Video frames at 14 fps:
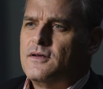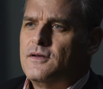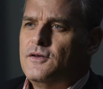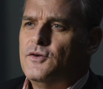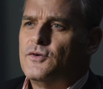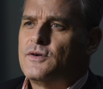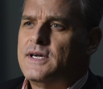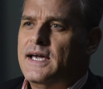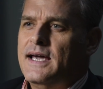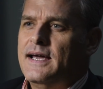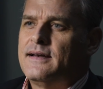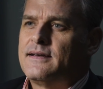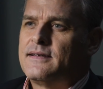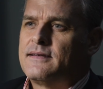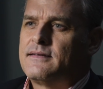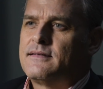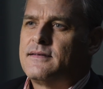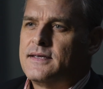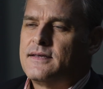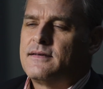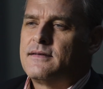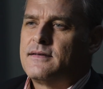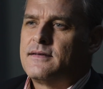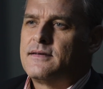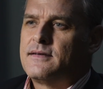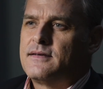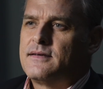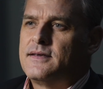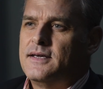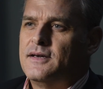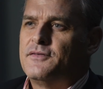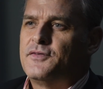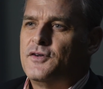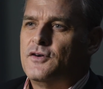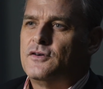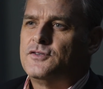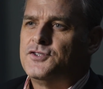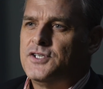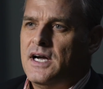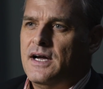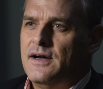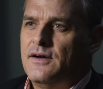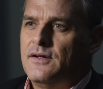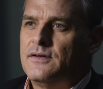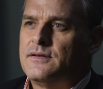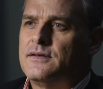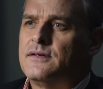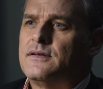you can give your child